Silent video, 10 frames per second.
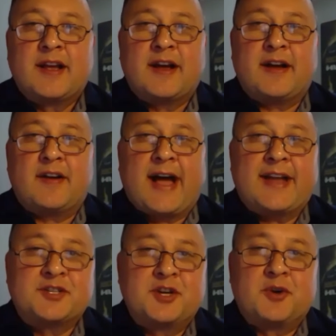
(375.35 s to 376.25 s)
I
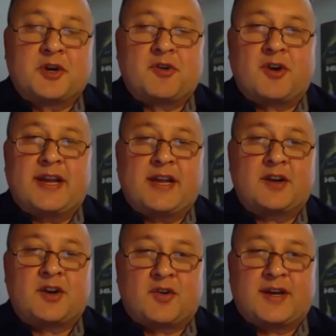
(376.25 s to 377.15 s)
do agree,
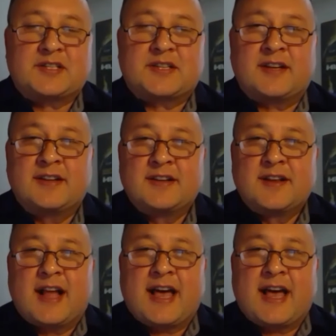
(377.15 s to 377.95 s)
Karissa.